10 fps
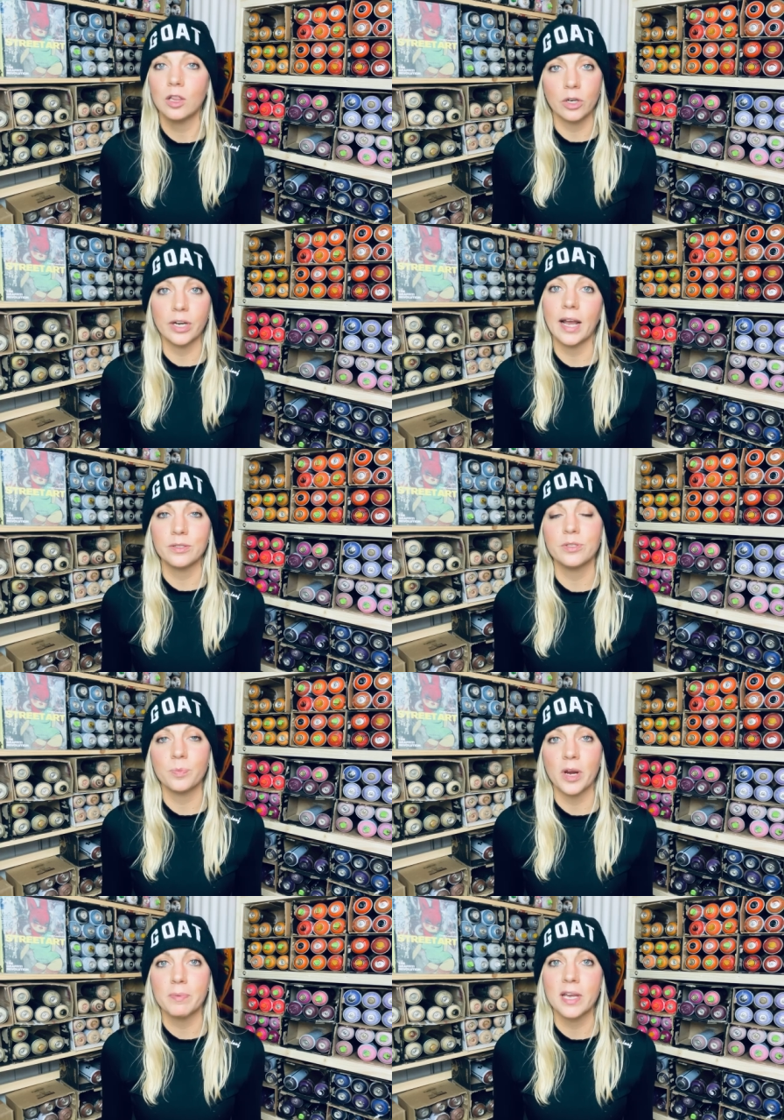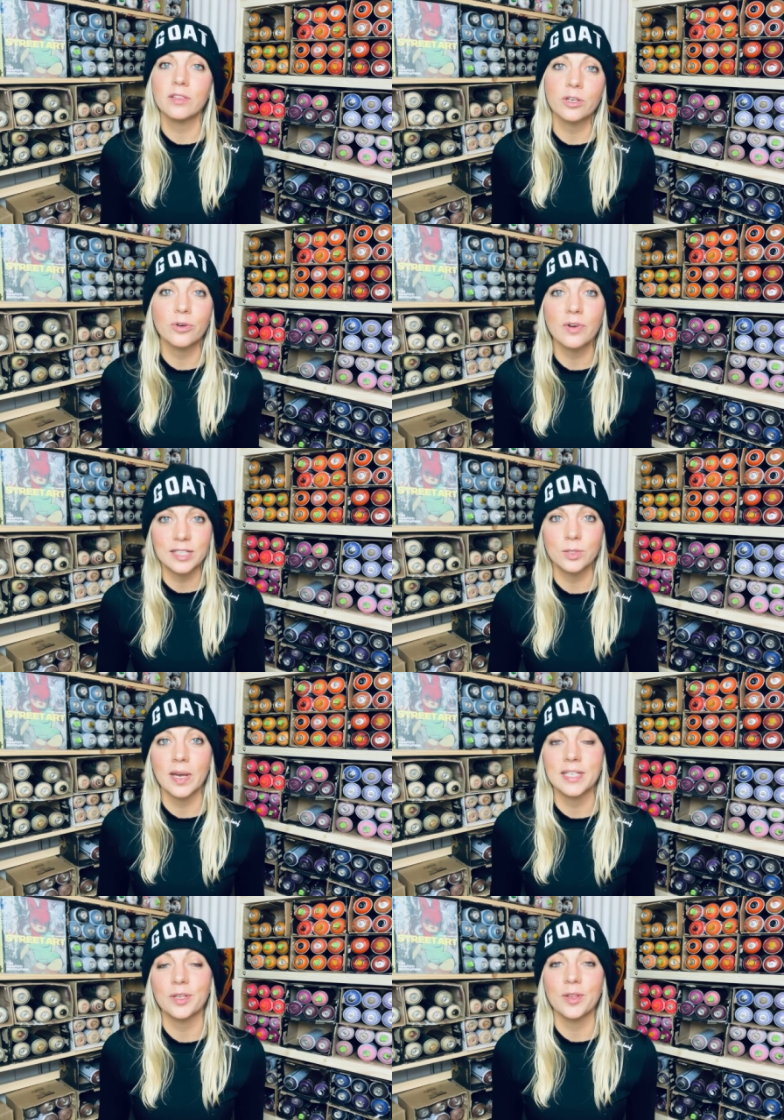learn how to spray paint the correct
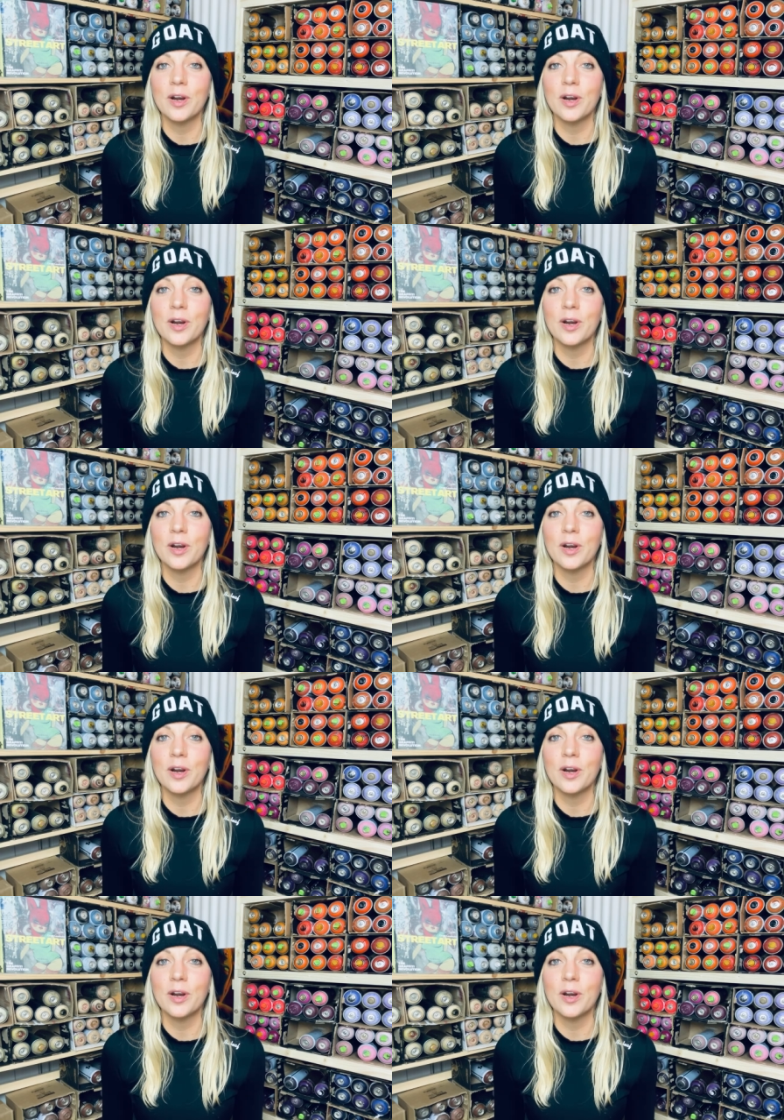way so they